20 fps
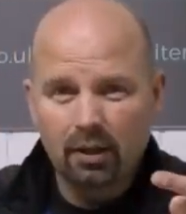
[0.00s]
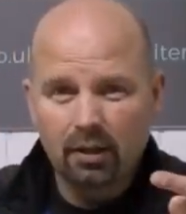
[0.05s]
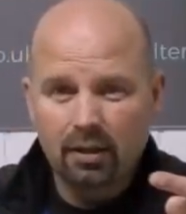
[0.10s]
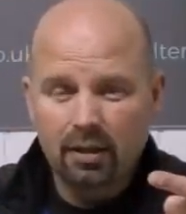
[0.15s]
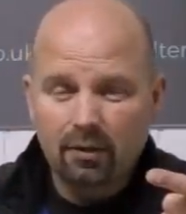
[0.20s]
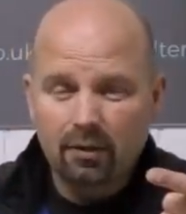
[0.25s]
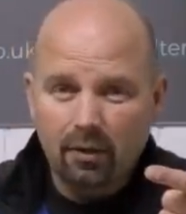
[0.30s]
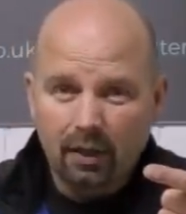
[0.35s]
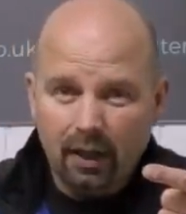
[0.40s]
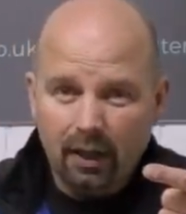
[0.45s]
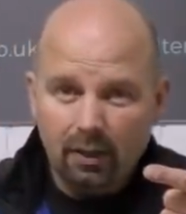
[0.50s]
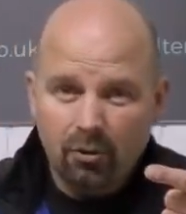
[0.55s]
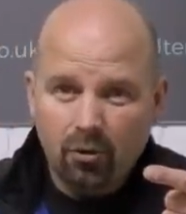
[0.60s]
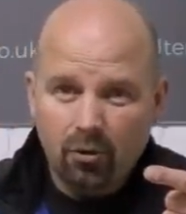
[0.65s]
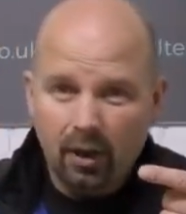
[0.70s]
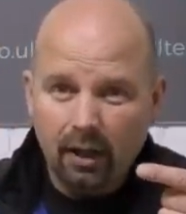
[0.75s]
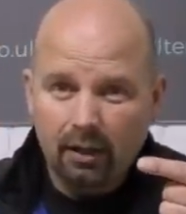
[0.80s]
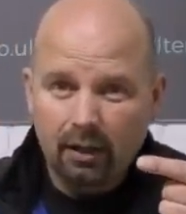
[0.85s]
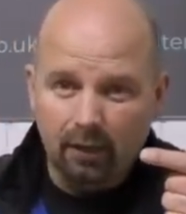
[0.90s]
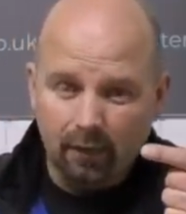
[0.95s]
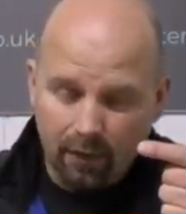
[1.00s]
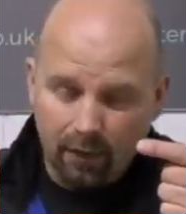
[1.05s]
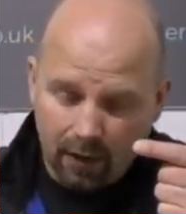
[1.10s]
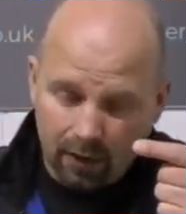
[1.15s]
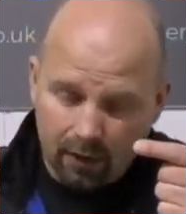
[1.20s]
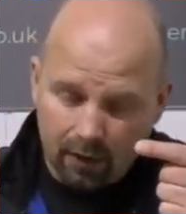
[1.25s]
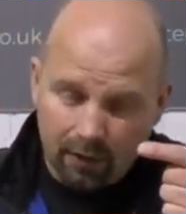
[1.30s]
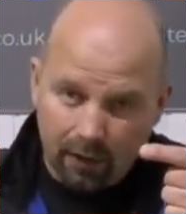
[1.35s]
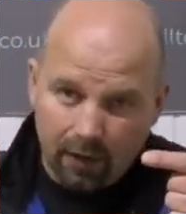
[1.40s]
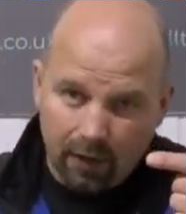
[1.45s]
zero nitrite, and
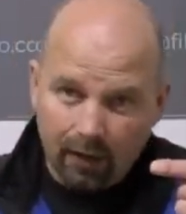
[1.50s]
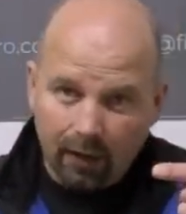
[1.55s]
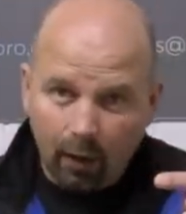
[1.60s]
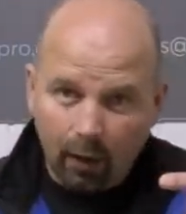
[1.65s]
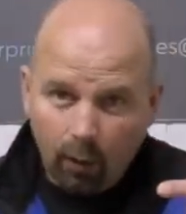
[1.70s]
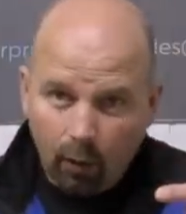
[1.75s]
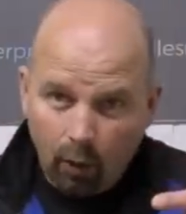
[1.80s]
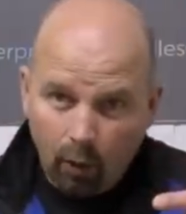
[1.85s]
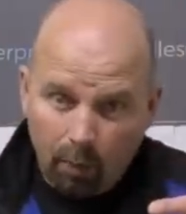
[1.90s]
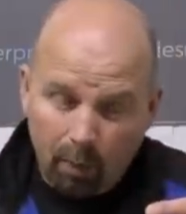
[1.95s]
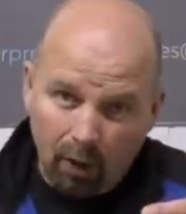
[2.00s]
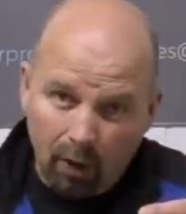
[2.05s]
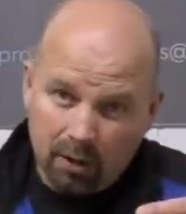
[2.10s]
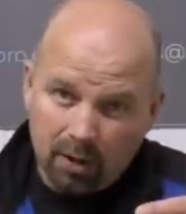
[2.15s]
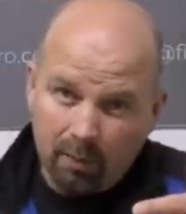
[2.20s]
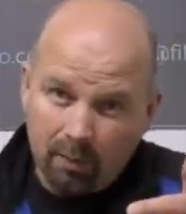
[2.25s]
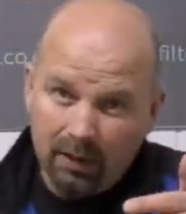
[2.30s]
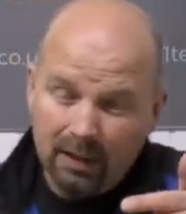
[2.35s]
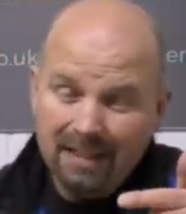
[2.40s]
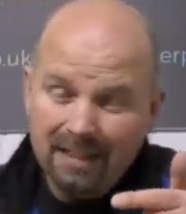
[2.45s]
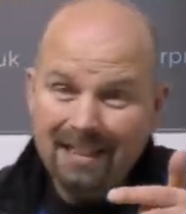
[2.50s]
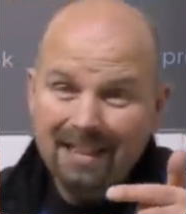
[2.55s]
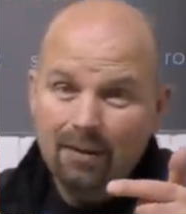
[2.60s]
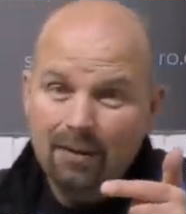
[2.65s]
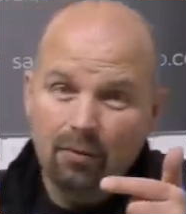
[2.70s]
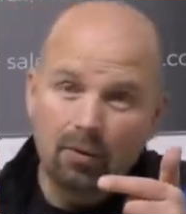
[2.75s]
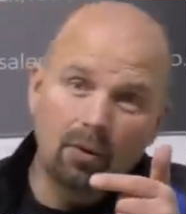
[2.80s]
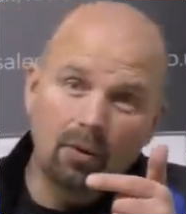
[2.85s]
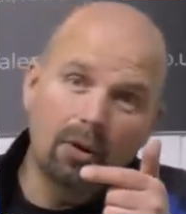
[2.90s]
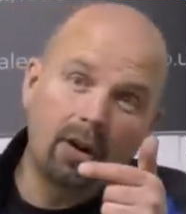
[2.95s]
very, very low, possibly
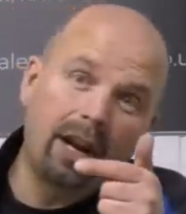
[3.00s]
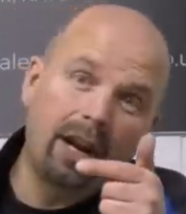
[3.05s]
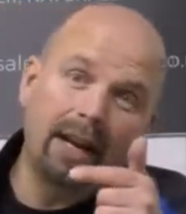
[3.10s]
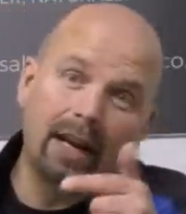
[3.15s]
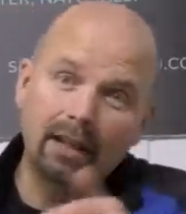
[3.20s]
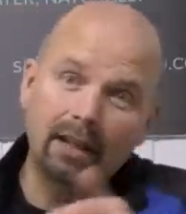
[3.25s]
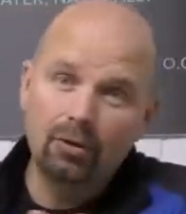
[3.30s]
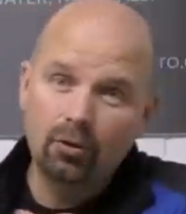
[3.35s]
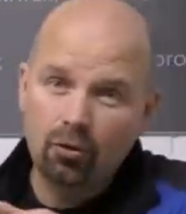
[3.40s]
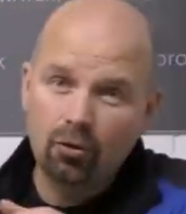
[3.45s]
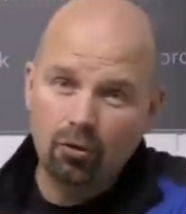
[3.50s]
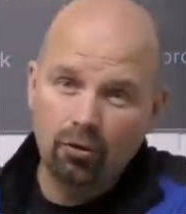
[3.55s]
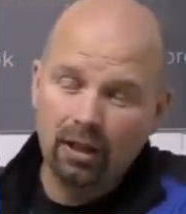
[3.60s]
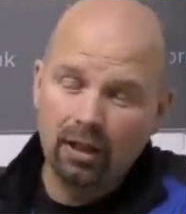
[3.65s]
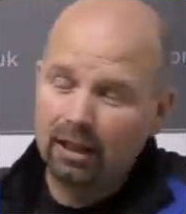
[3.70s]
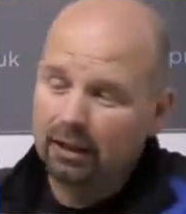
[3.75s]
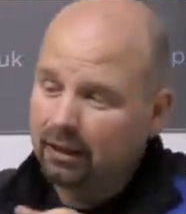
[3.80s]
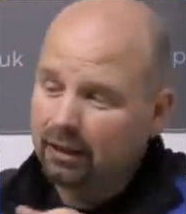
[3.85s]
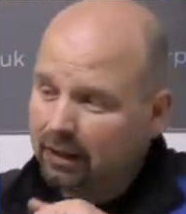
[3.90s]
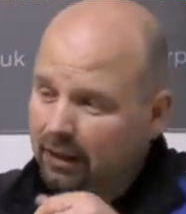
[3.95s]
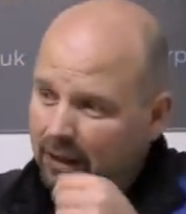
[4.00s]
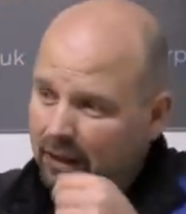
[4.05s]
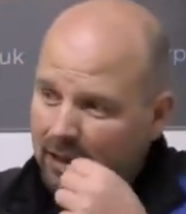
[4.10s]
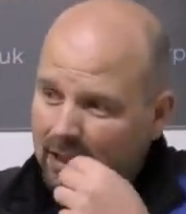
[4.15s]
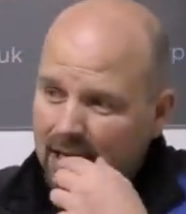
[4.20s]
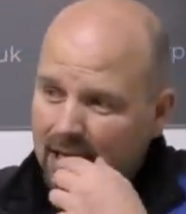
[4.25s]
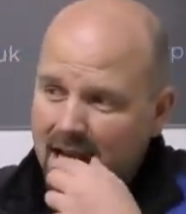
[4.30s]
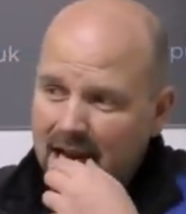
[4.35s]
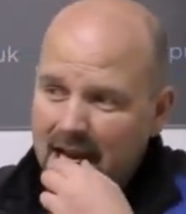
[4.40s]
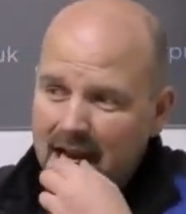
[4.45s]
zero nitrate,
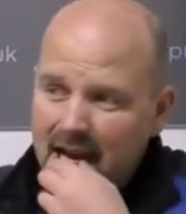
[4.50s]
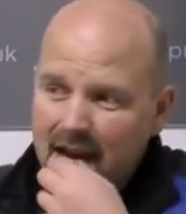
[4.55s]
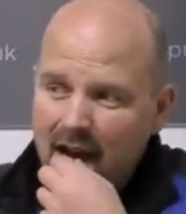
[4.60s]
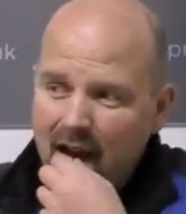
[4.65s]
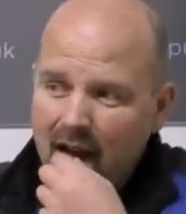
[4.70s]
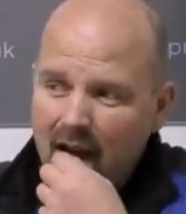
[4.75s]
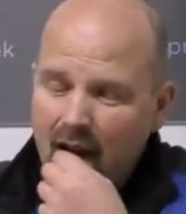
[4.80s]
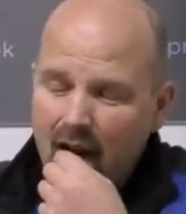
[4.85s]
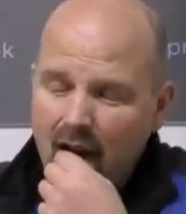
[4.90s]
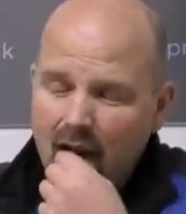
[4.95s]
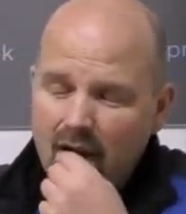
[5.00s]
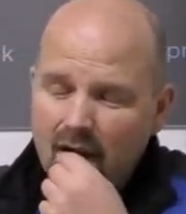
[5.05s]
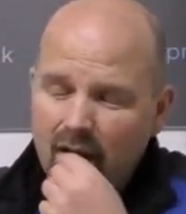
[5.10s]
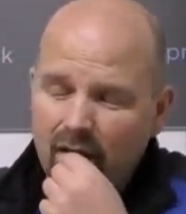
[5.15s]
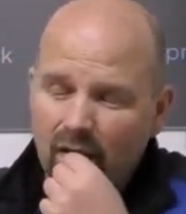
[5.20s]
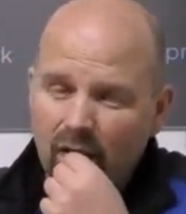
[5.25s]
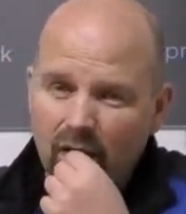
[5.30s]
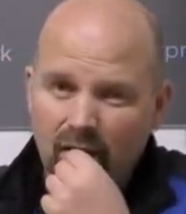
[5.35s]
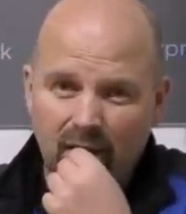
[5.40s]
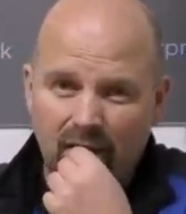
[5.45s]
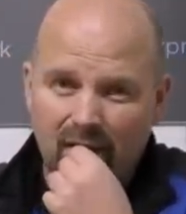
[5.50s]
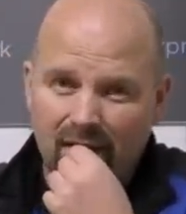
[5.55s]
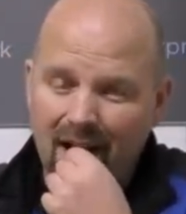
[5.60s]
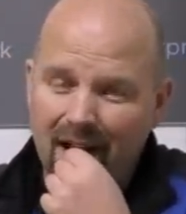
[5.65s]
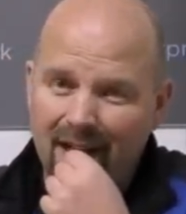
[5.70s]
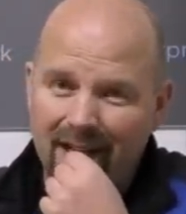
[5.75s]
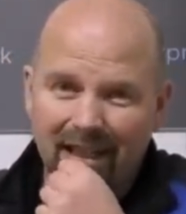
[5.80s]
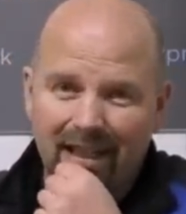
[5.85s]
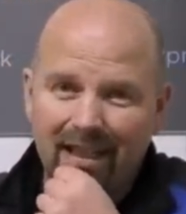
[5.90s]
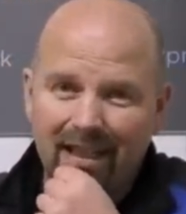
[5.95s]
it doesn't stand a